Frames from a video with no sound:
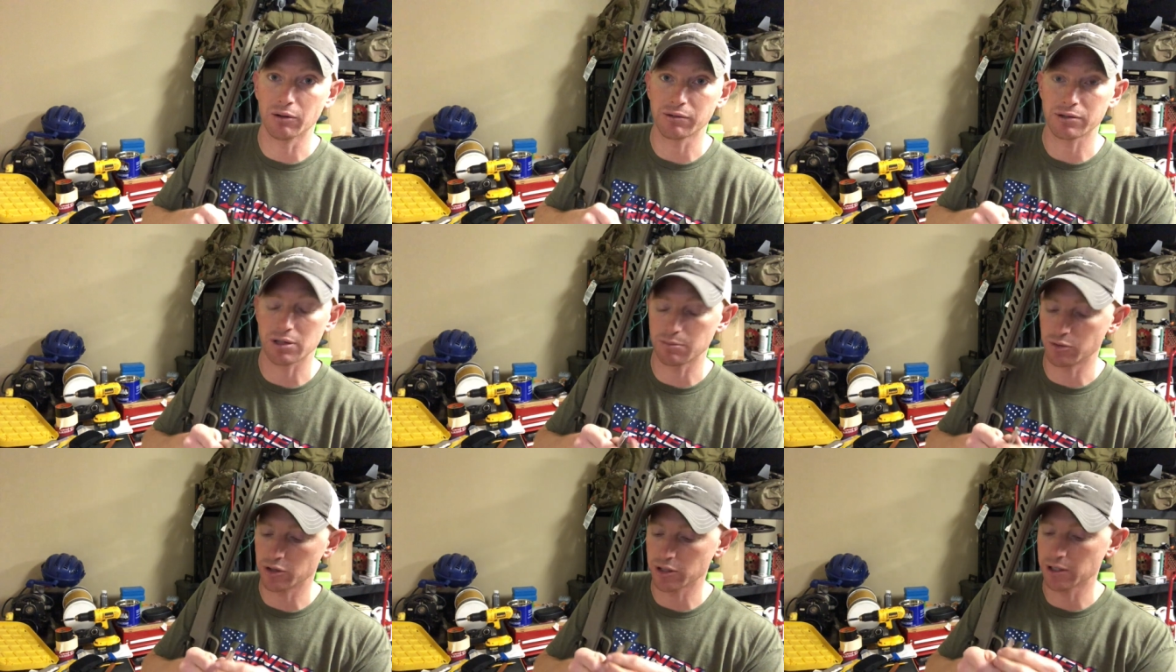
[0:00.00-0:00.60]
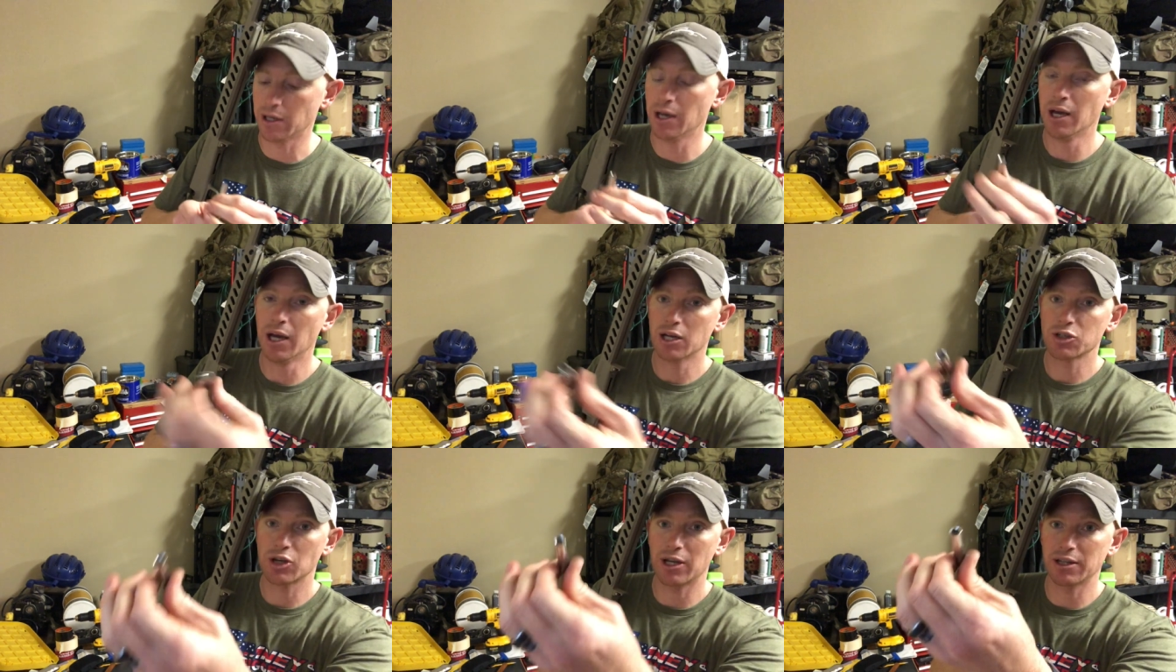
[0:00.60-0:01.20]
for some reason.
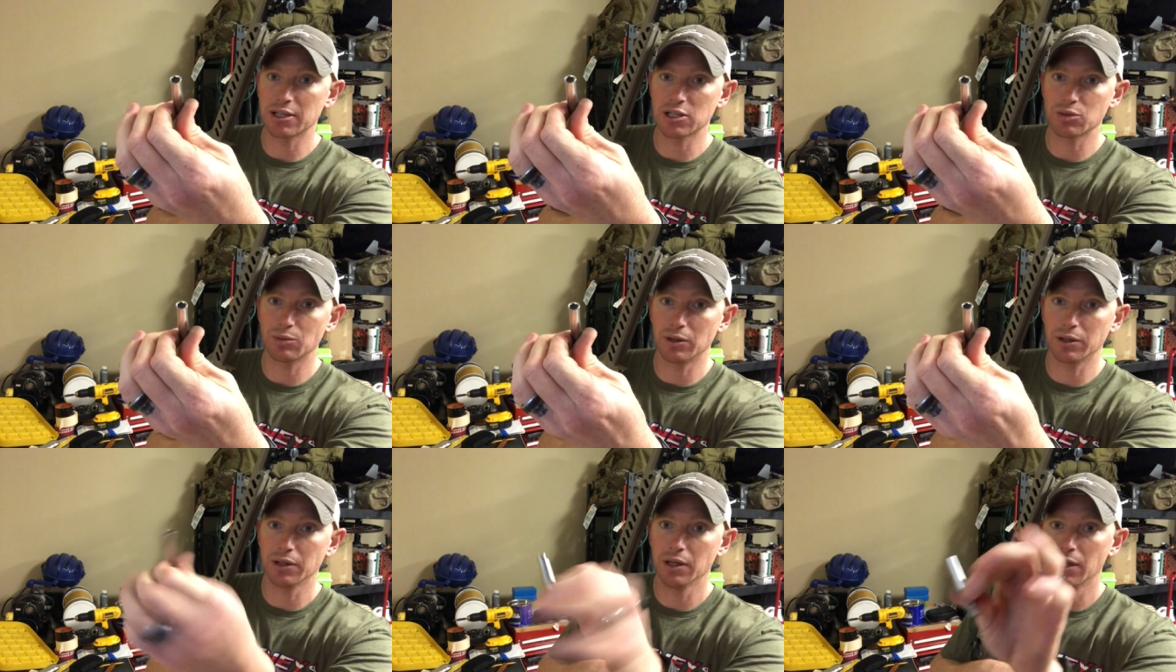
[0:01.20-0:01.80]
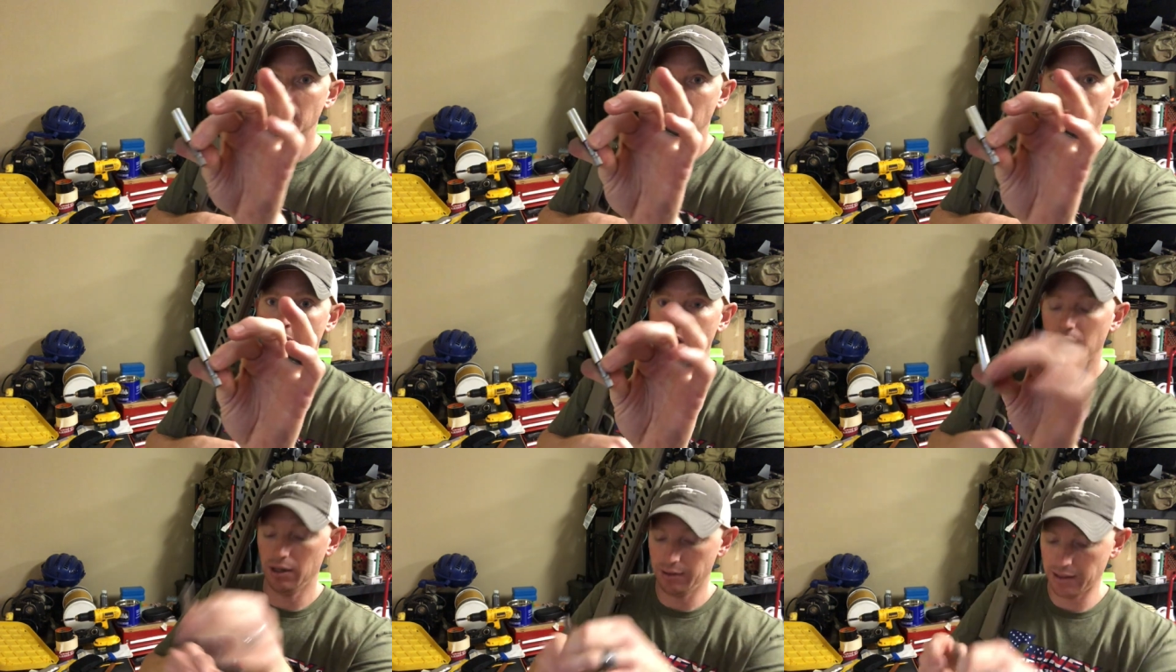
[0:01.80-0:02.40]
Tried this one
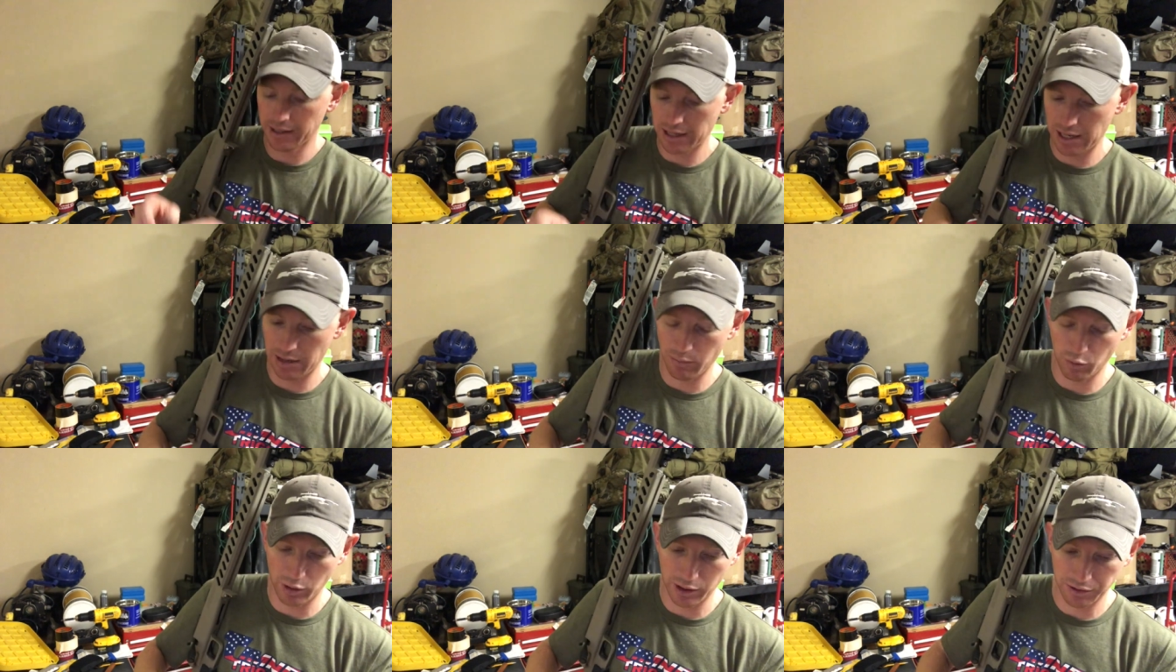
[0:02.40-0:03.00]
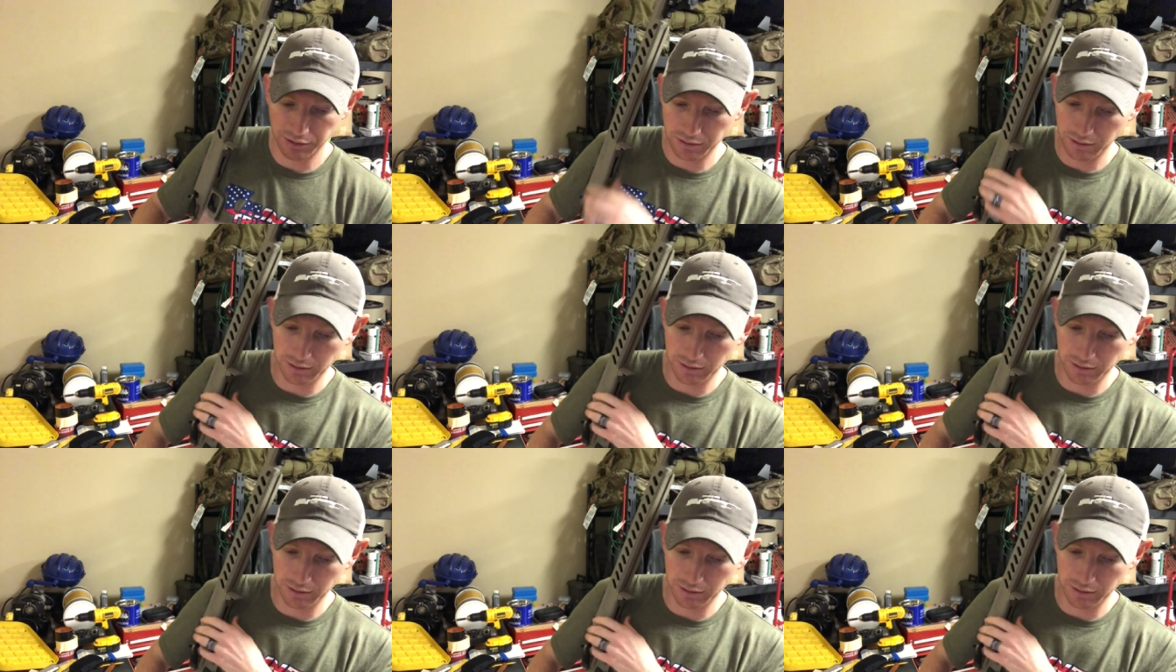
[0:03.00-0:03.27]
that came with